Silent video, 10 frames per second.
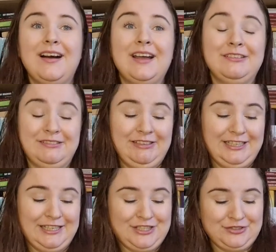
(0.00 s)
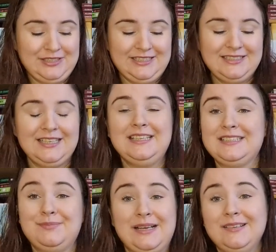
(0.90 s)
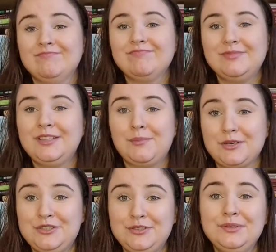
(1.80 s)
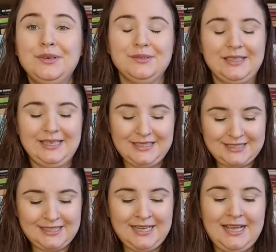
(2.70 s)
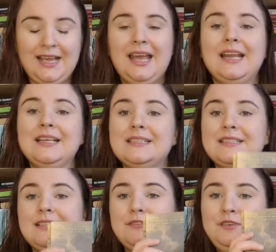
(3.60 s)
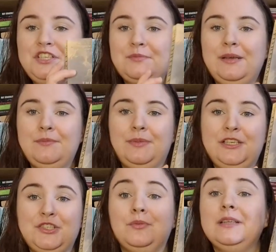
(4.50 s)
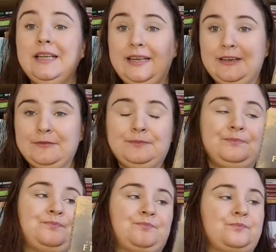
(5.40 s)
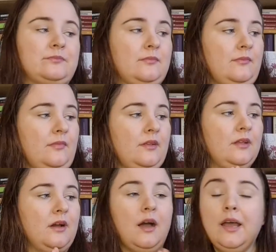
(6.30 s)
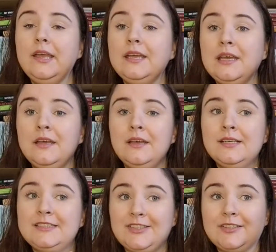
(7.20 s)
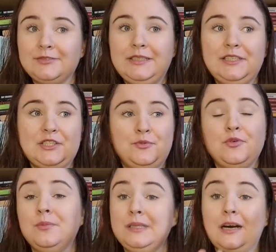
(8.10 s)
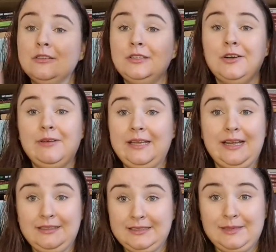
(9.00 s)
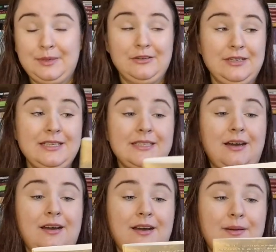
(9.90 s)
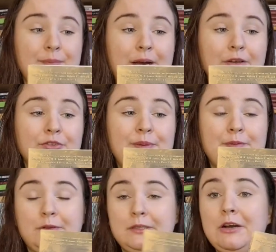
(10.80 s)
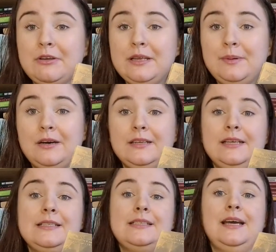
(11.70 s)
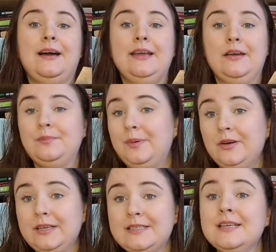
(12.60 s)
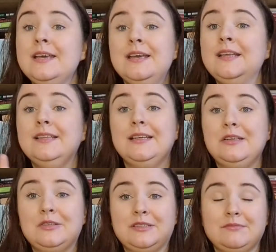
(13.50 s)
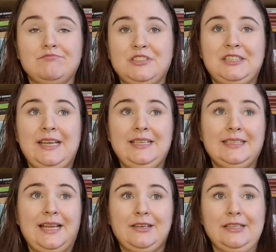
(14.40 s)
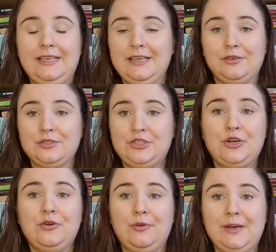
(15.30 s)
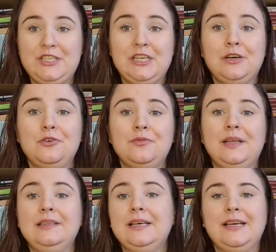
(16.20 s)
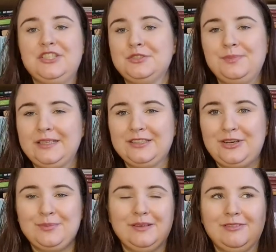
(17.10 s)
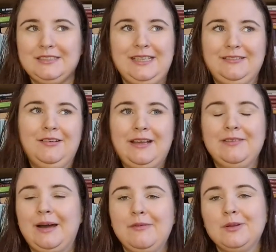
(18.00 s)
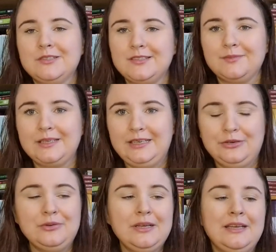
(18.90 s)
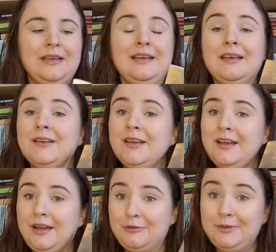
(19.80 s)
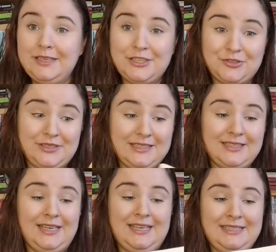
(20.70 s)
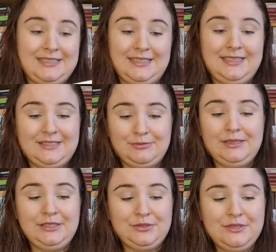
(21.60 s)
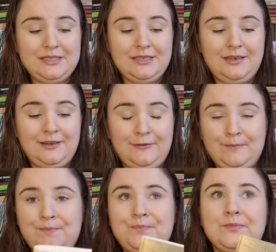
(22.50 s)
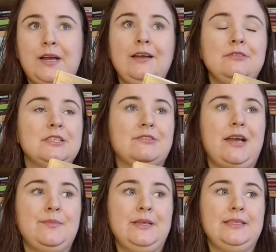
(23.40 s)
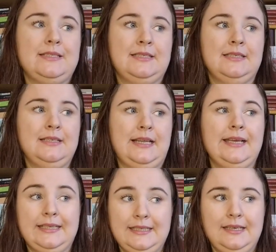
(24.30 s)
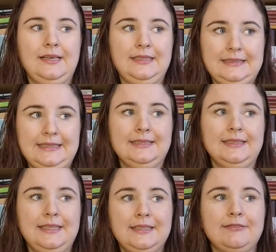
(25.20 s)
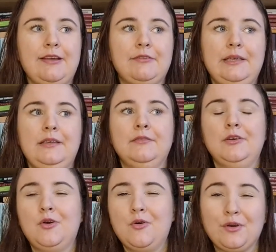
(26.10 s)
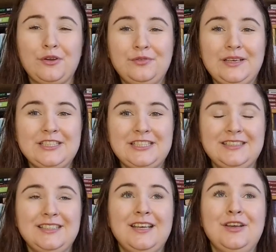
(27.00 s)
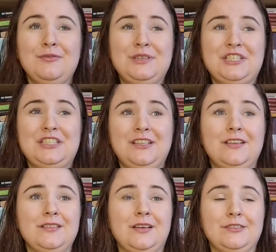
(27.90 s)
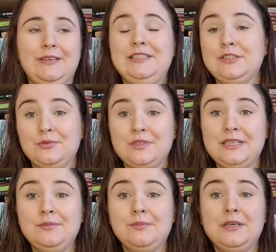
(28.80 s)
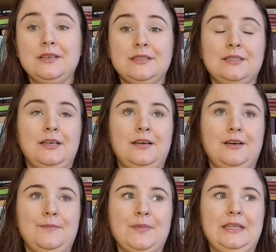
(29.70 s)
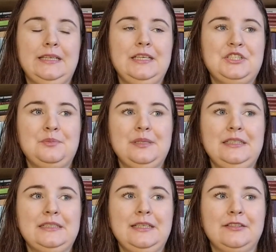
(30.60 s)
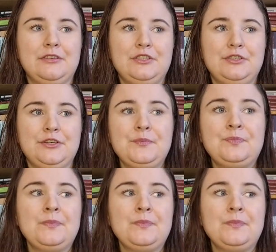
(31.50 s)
i really enjoyed it it's my number two on the list and it's the fisherman by john langan i started reading this book without knowing anything about it um, a lot of people were talking about it i had bought it then it stayed like a year or so on my shelf and then i just picked it up and was like okay i want something new i really enjoyed it it's it's really good um, i would describe it like indeed literary horror fiction, which is not a crazy concept because um, I think in Japanese literature,